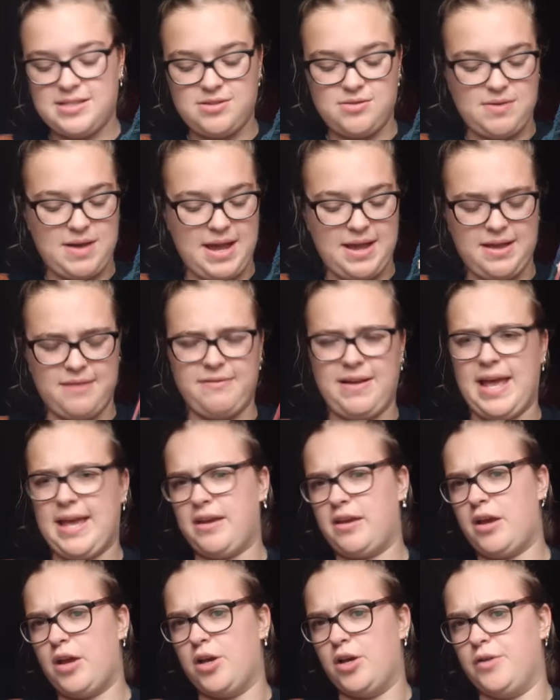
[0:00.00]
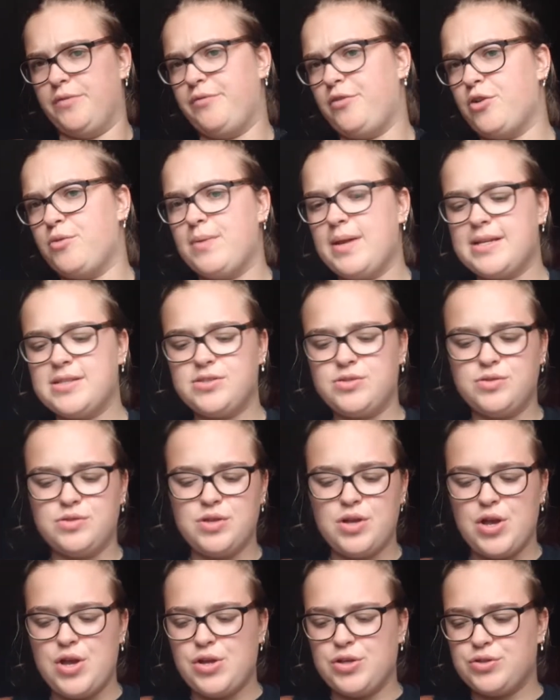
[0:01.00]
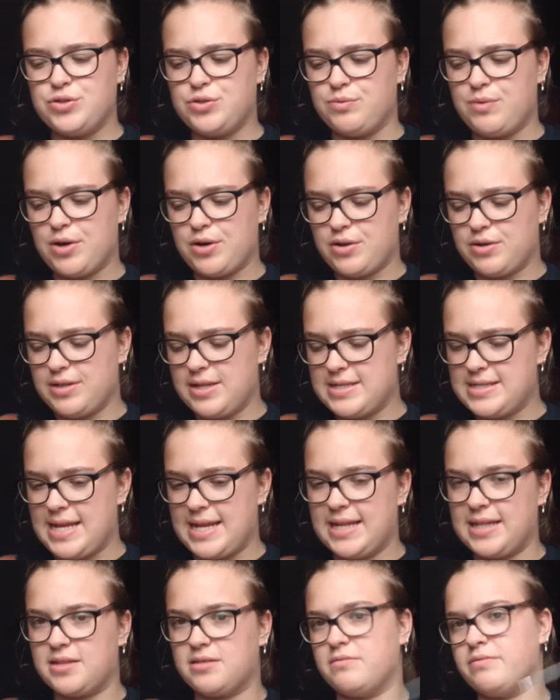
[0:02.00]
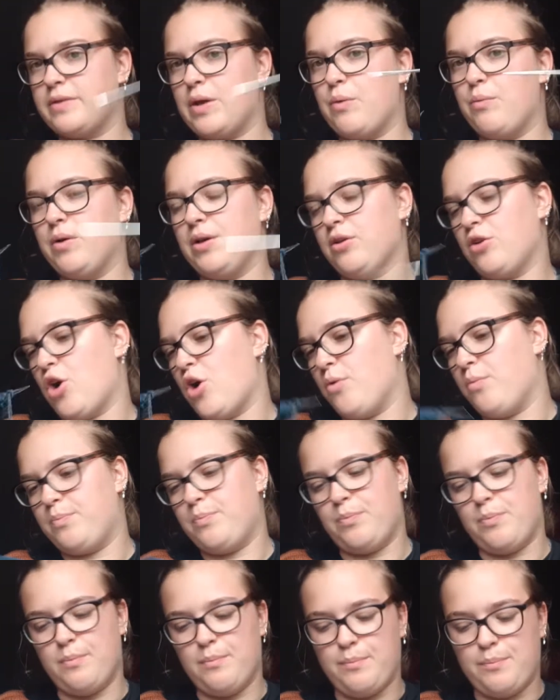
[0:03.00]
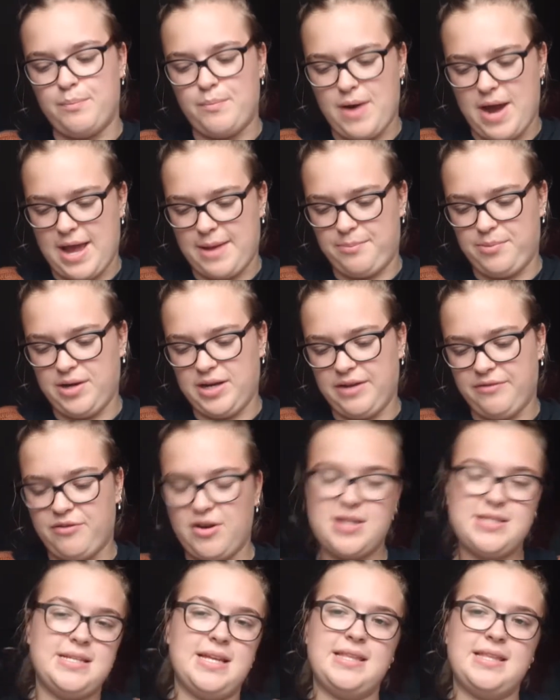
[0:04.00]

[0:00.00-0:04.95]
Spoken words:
So I have like 4 weeks to work on this, and it will go by pretty fast.